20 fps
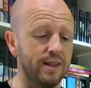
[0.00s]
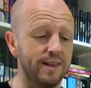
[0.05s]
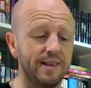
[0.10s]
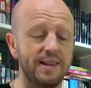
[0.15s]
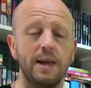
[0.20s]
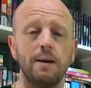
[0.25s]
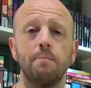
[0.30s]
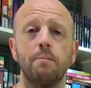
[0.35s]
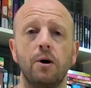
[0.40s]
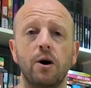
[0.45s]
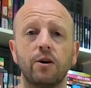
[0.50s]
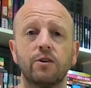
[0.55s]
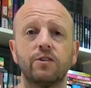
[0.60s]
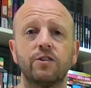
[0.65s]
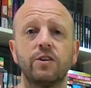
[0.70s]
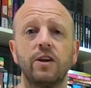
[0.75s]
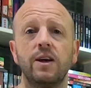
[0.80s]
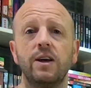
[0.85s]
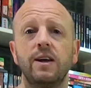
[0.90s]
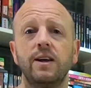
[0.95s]
The same
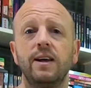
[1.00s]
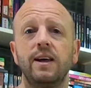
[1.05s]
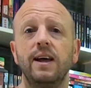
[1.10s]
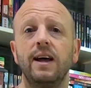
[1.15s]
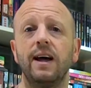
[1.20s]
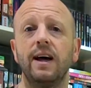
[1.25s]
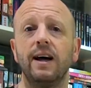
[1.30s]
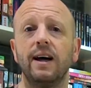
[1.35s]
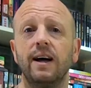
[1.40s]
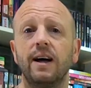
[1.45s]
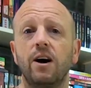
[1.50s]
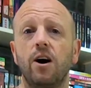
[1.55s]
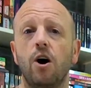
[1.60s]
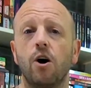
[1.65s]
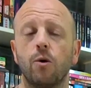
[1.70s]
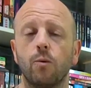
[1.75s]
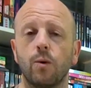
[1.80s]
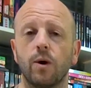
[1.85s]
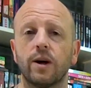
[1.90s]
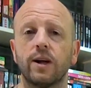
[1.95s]
box
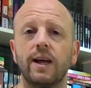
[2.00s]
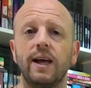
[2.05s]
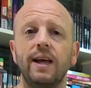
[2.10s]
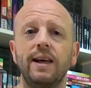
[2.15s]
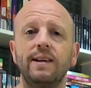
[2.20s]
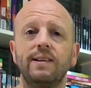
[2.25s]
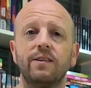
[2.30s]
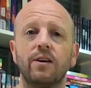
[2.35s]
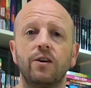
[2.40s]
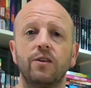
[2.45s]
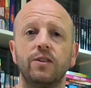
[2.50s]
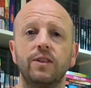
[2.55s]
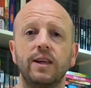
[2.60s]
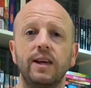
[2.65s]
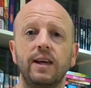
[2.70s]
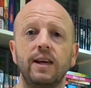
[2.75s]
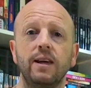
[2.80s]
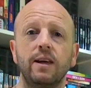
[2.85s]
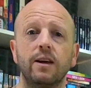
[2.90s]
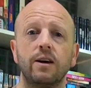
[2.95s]
artwork is on
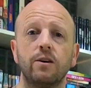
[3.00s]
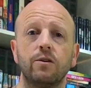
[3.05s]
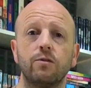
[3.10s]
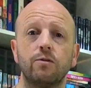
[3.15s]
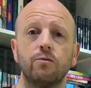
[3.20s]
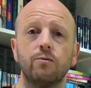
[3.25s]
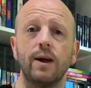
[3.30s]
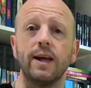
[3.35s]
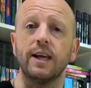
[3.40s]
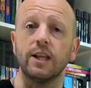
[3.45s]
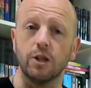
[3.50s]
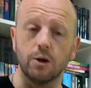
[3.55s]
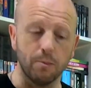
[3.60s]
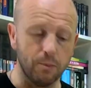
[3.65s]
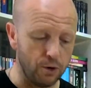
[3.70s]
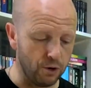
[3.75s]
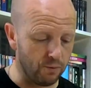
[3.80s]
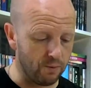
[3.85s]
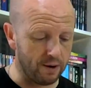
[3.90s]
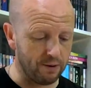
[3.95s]
the regular
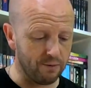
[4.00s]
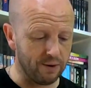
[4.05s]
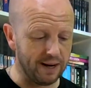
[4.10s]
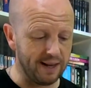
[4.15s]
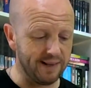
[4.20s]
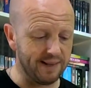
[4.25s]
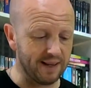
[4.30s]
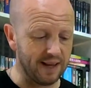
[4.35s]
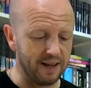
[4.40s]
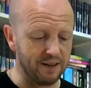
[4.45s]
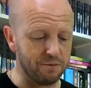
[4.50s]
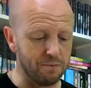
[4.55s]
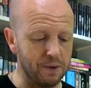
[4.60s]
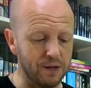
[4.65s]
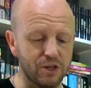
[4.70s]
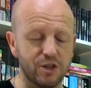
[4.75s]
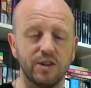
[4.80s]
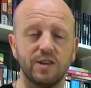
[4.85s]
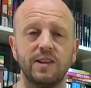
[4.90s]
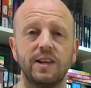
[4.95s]
Blu-ray release as
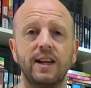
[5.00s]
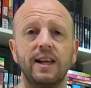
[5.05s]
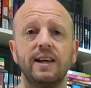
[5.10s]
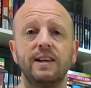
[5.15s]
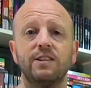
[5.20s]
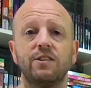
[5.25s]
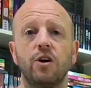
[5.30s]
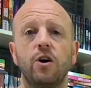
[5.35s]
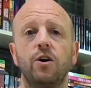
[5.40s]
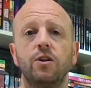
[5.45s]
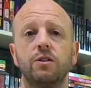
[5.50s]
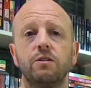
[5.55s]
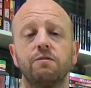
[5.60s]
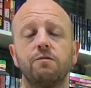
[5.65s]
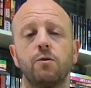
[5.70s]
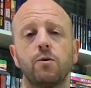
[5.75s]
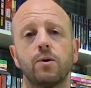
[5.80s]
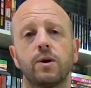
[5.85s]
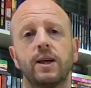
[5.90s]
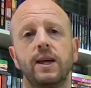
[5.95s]
much as it is on the
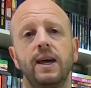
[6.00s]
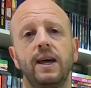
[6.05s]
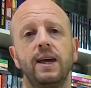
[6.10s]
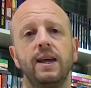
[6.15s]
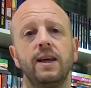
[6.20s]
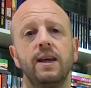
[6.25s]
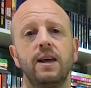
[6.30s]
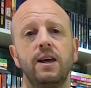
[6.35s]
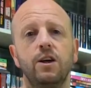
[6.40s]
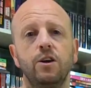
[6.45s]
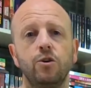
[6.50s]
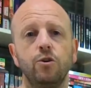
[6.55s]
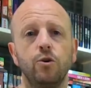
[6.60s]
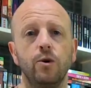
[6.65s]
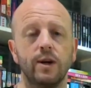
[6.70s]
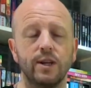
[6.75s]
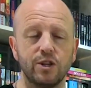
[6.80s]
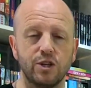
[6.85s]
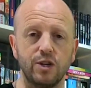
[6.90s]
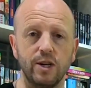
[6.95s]
4K
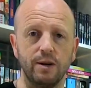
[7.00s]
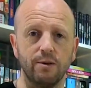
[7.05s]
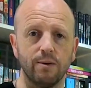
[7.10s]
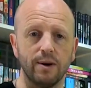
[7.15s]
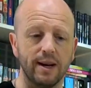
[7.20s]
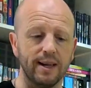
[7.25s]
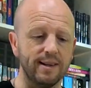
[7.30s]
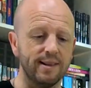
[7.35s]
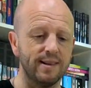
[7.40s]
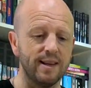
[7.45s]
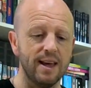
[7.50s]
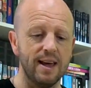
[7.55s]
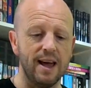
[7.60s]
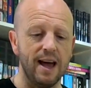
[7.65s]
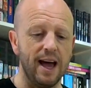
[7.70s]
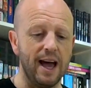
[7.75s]
UHD release.